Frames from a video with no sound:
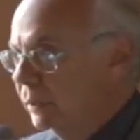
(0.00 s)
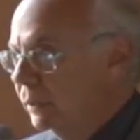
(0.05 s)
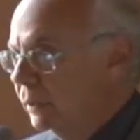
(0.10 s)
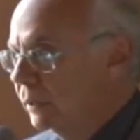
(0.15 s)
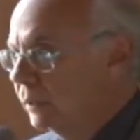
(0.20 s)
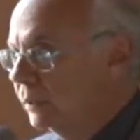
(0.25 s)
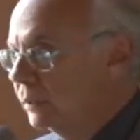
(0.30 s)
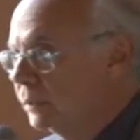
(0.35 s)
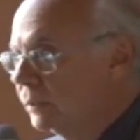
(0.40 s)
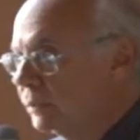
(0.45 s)

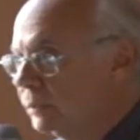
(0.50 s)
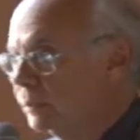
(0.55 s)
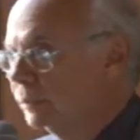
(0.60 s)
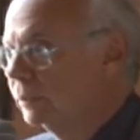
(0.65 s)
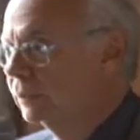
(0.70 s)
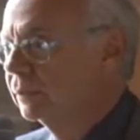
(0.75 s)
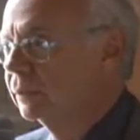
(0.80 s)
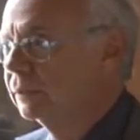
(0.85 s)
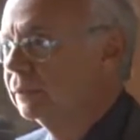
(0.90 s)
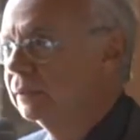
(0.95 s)
uh,
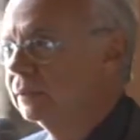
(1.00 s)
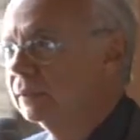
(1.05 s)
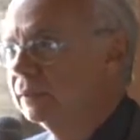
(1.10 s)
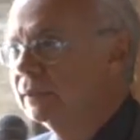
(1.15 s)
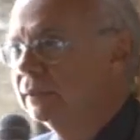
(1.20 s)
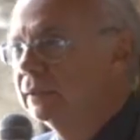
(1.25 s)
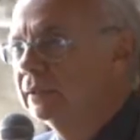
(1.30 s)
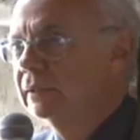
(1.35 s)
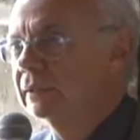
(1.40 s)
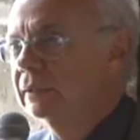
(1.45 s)

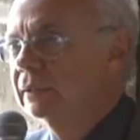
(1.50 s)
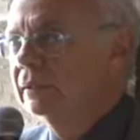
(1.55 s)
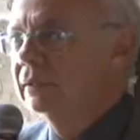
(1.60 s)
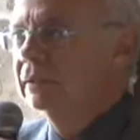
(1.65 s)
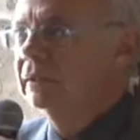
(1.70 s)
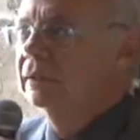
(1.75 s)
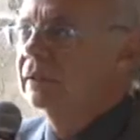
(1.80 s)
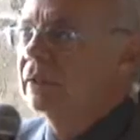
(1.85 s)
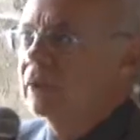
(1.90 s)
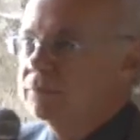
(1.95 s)

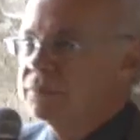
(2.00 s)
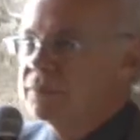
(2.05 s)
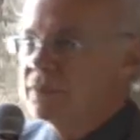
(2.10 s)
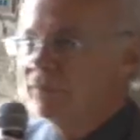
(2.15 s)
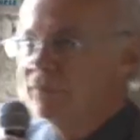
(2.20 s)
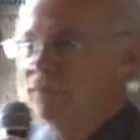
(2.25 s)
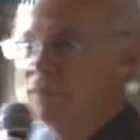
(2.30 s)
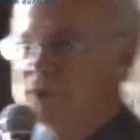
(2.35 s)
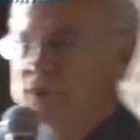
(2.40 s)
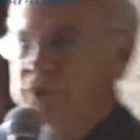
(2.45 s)

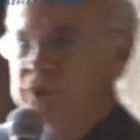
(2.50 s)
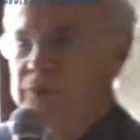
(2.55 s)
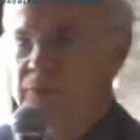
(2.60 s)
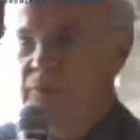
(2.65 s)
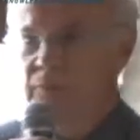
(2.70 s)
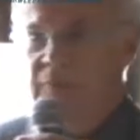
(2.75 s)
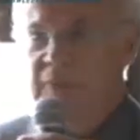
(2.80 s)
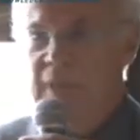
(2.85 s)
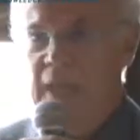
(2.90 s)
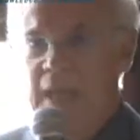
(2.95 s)
observation
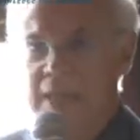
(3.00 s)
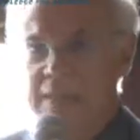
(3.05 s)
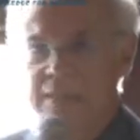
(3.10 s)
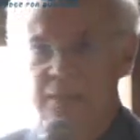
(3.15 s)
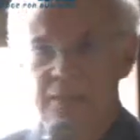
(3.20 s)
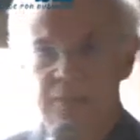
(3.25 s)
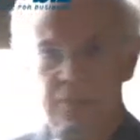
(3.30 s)
you would add